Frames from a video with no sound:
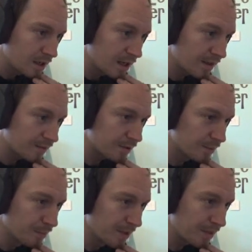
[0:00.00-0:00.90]
And then from
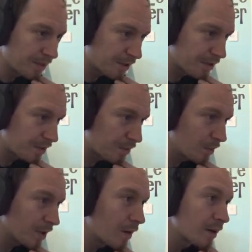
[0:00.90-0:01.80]
Minffordd we'll
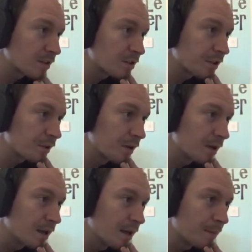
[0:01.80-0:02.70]
be going to
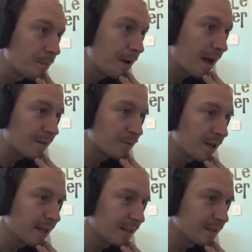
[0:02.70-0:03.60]

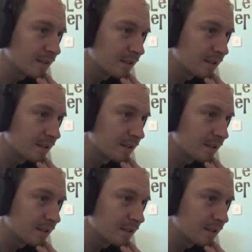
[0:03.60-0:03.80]
Penryn,